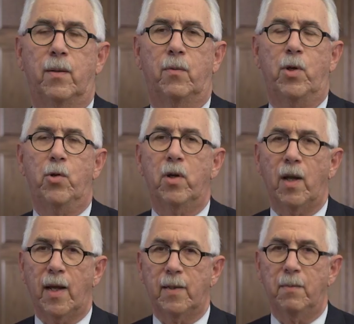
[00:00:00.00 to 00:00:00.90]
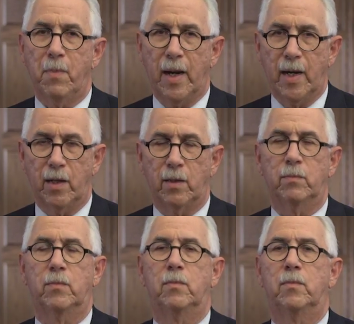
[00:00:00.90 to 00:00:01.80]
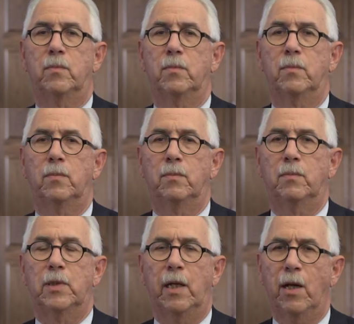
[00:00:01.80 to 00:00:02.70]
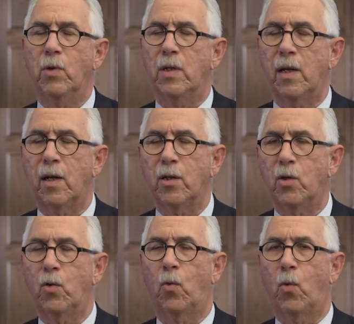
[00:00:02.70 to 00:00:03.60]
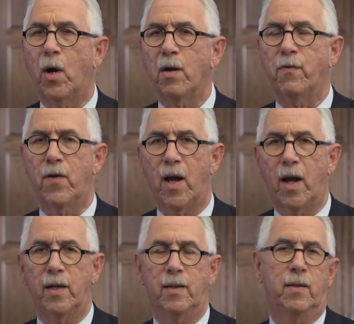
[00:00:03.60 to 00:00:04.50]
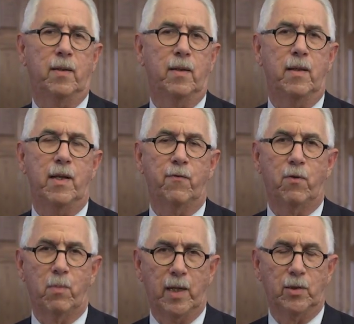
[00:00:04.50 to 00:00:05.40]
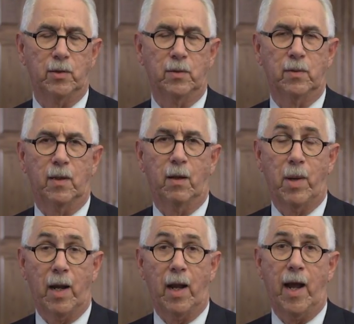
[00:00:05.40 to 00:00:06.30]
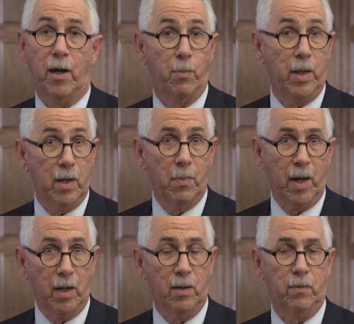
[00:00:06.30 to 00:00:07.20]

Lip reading: When you were elected mayor, did anyone tell you where to find the information about how to be a mayor?